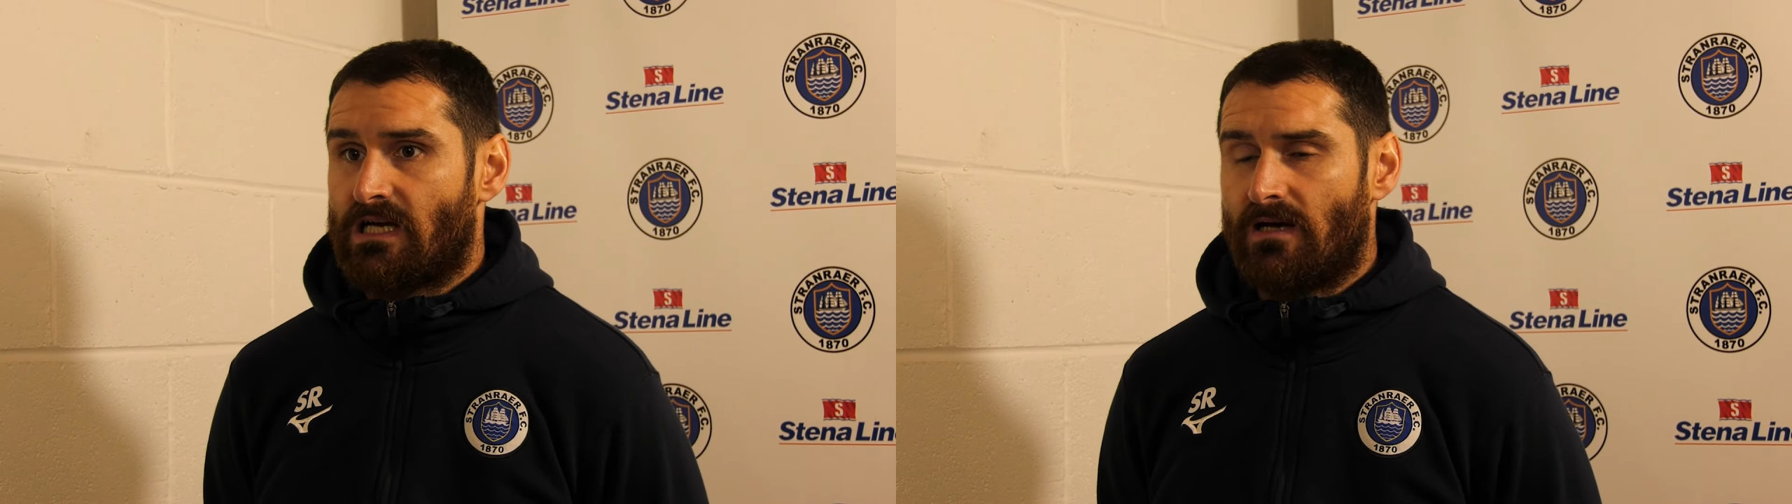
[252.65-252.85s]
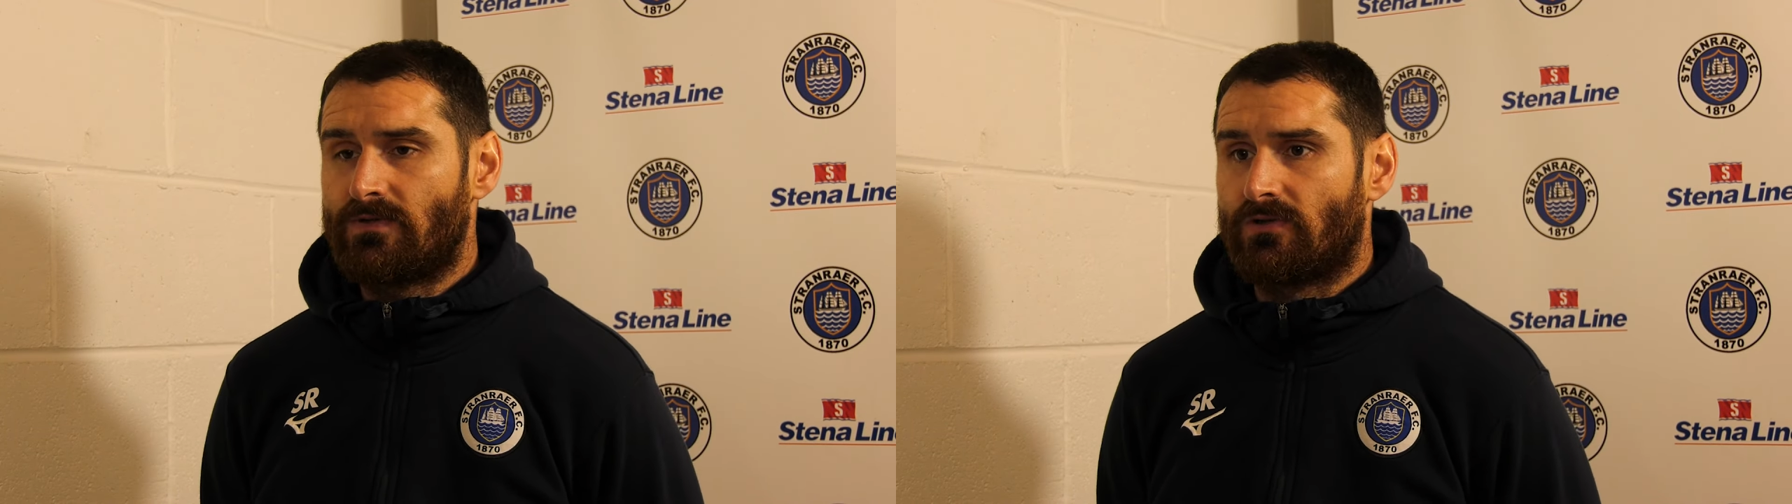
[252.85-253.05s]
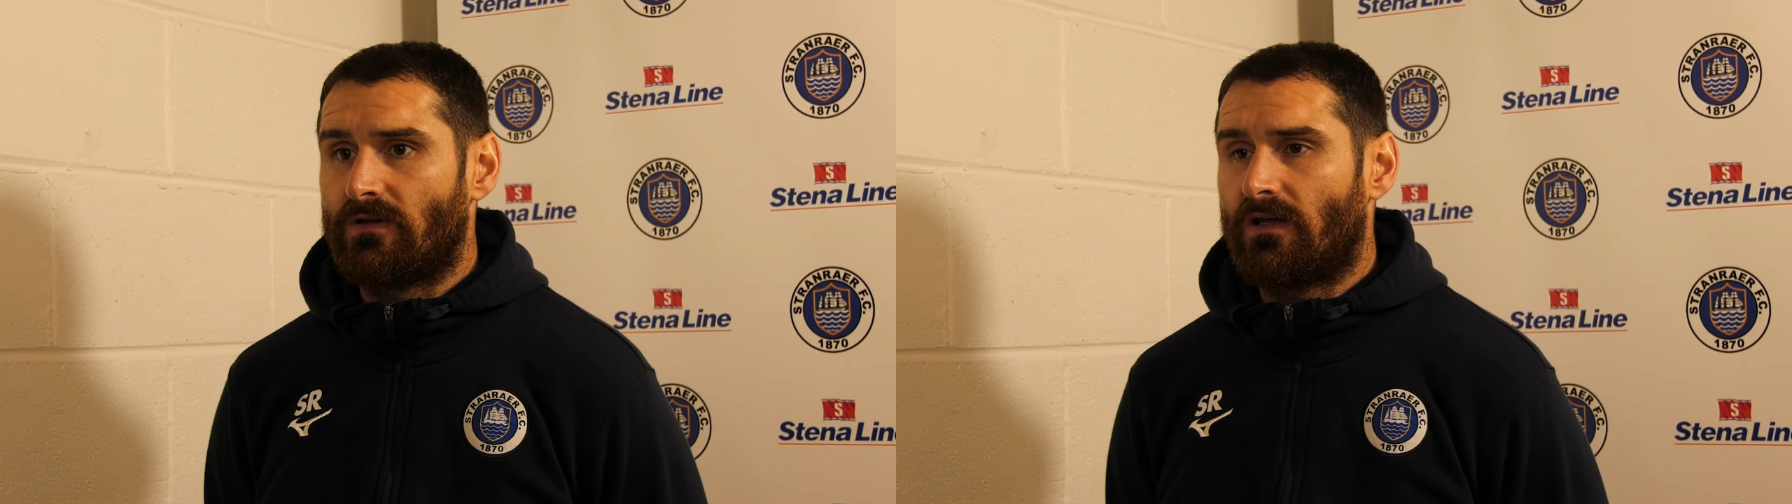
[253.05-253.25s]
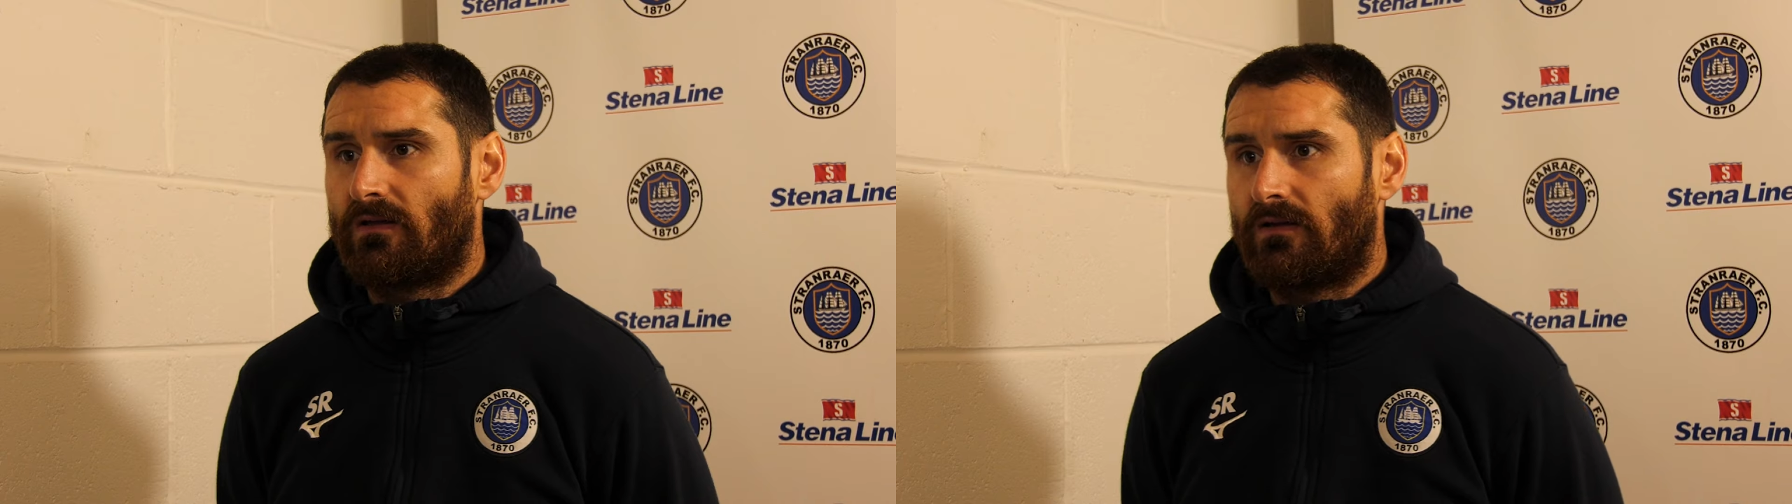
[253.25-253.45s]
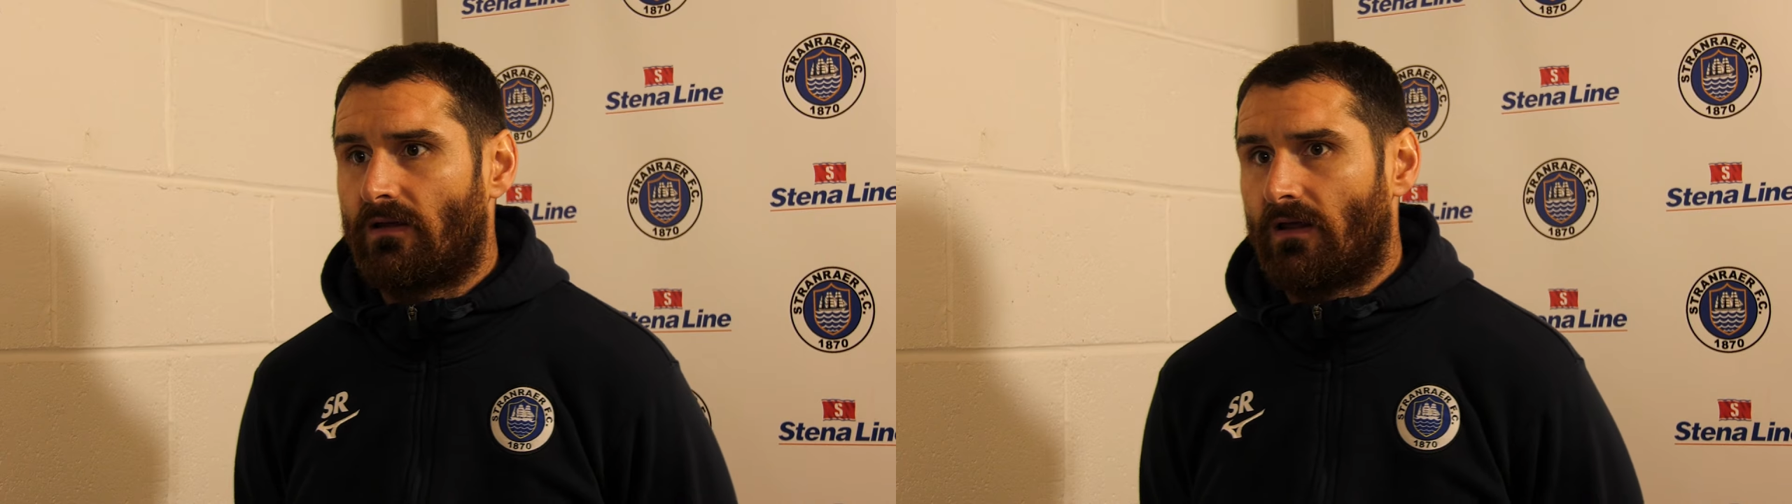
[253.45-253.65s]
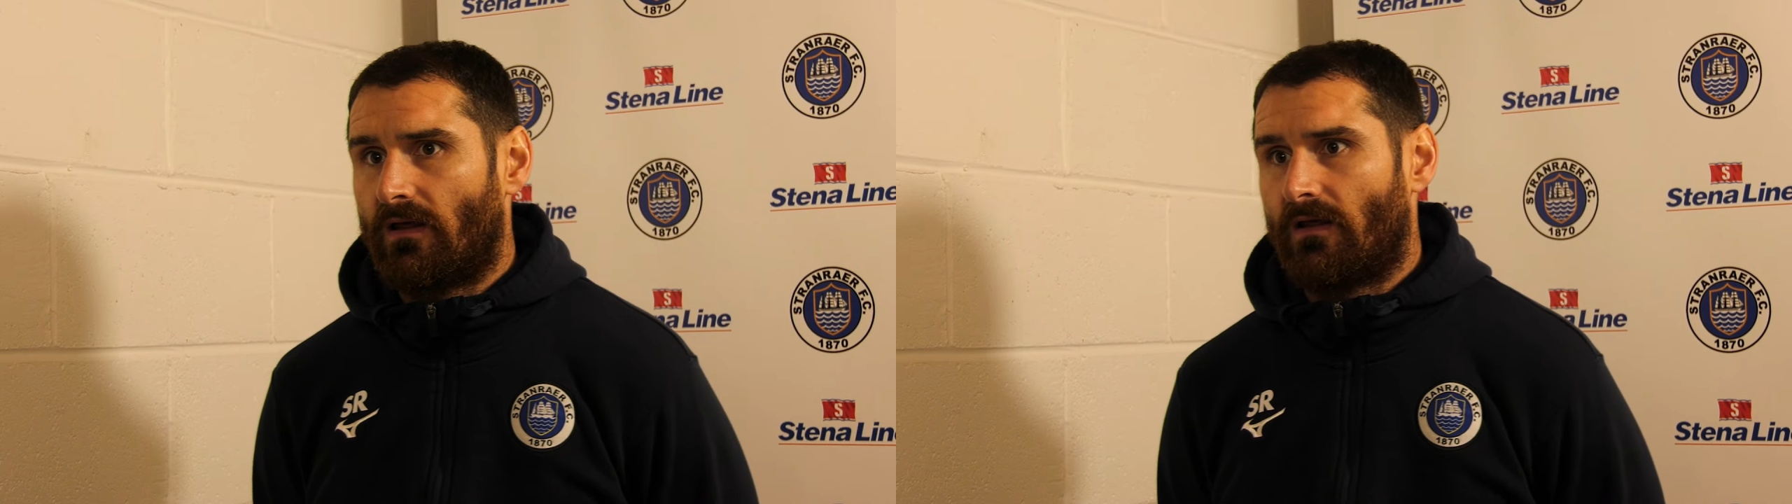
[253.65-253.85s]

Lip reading: Absolutely.